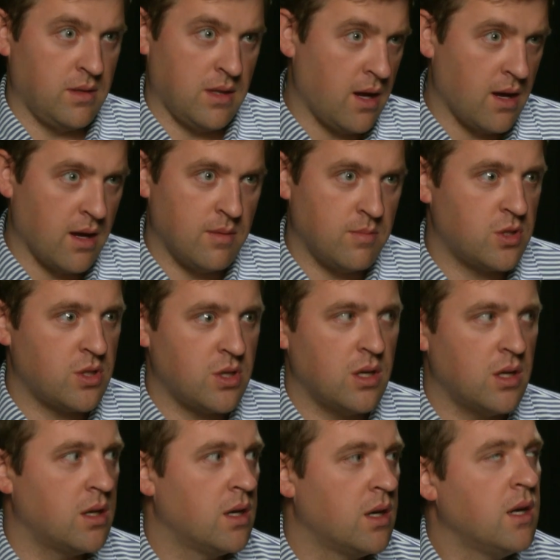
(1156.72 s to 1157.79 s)
Yeah, I'm
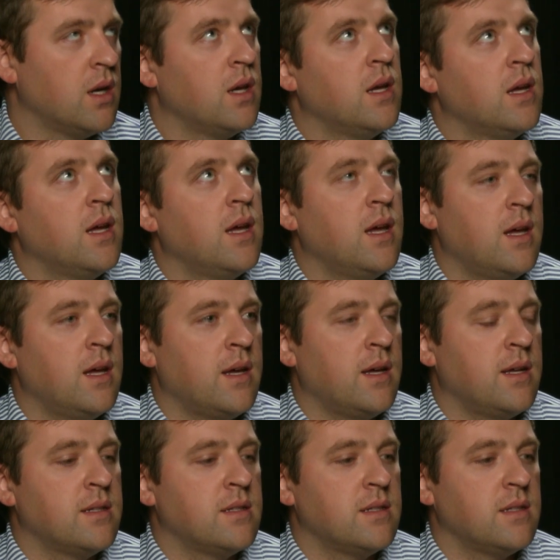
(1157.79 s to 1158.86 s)
sure.
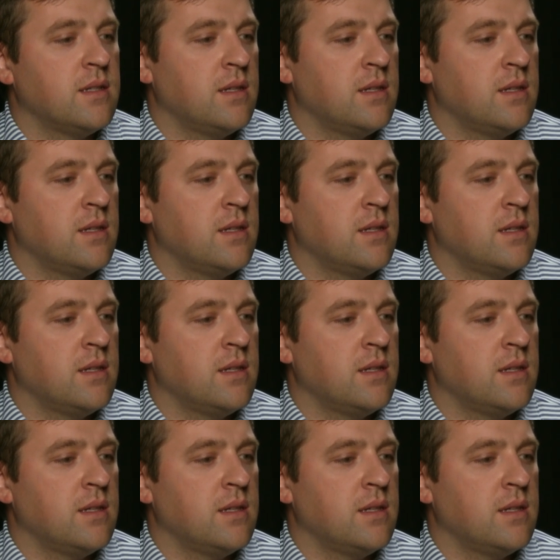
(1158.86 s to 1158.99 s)
And